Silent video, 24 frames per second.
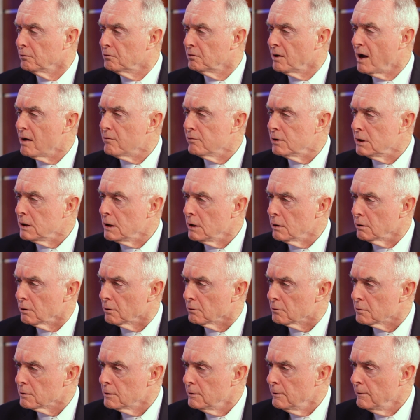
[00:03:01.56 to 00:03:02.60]
7
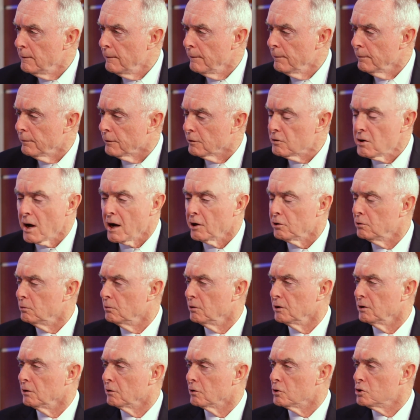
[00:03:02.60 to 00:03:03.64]
years. They're not
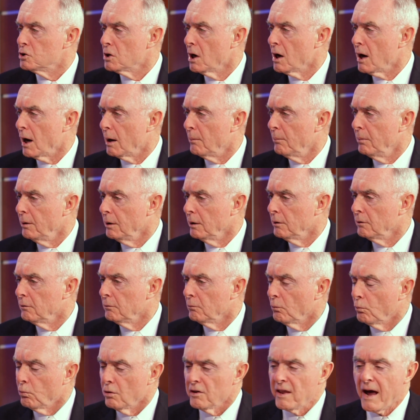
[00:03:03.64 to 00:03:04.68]
doing their job.
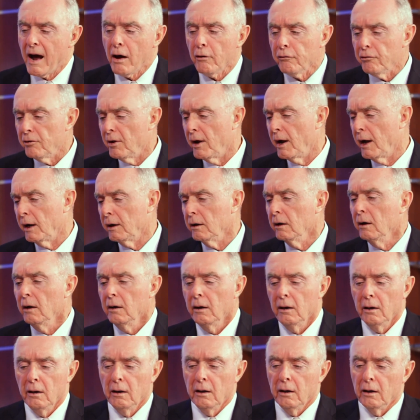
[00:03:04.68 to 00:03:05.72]
And without that,
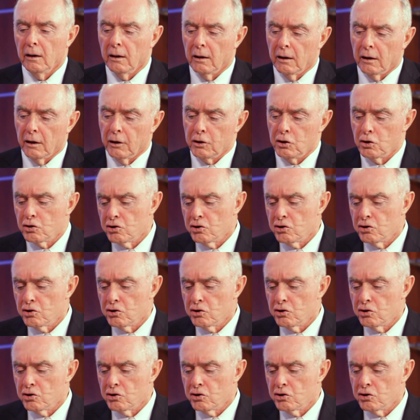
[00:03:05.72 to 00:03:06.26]
you're